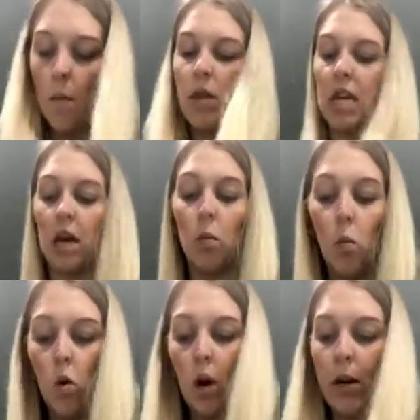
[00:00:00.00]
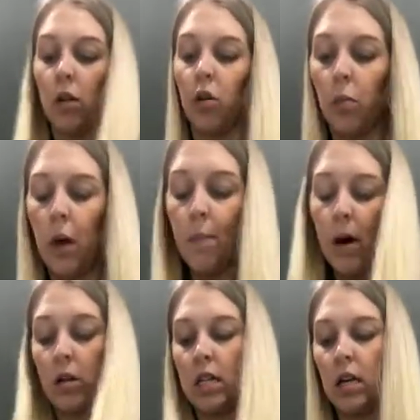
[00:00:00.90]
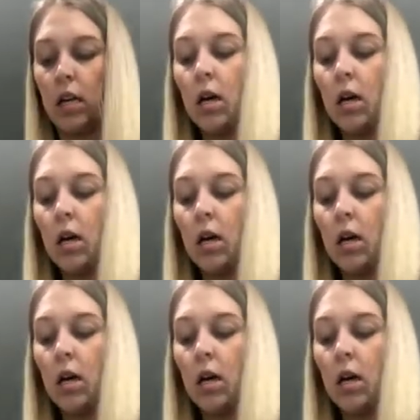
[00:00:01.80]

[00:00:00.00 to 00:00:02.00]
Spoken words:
and they get warm and a little bit melty,